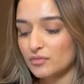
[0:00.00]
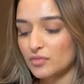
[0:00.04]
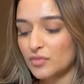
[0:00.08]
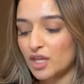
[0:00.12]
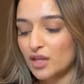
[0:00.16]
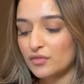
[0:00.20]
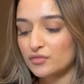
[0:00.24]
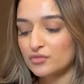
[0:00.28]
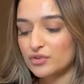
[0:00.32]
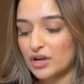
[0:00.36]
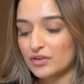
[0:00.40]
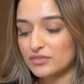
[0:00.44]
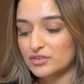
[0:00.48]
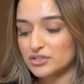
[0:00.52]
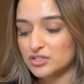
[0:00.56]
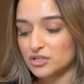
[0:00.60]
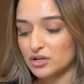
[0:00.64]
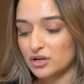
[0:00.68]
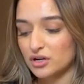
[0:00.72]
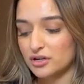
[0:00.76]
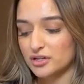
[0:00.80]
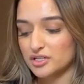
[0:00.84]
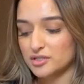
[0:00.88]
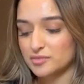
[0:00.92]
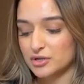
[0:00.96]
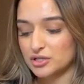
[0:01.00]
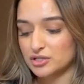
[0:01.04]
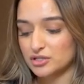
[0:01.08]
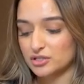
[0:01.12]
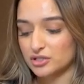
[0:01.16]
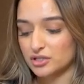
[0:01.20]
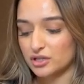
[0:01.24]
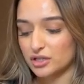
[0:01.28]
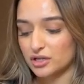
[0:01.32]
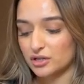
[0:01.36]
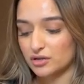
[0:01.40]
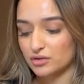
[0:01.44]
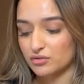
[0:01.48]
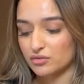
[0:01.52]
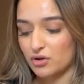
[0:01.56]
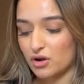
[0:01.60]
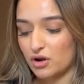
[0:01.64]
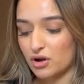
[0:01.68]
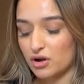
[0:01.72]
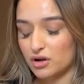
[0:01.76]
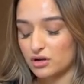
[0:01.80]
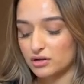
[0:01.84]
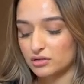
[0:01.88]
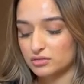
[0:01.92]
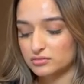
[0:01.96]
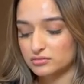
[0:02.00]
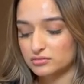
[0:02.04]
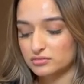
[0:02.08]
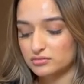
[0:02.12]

if you have a dog, especially like a raw